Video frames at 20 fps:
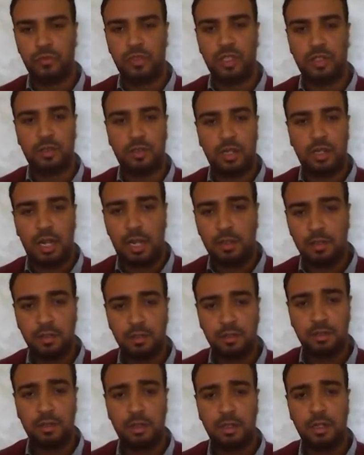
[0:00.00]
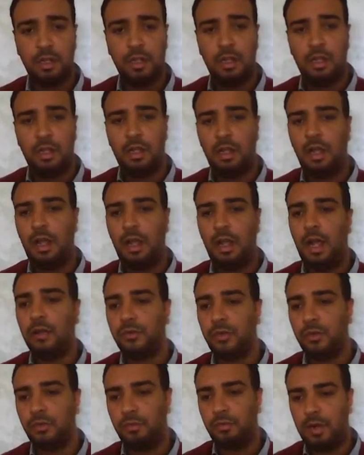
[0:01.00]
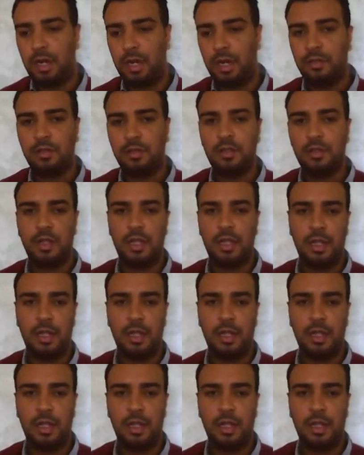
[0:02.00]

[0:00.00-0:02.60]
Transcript: discuss how to write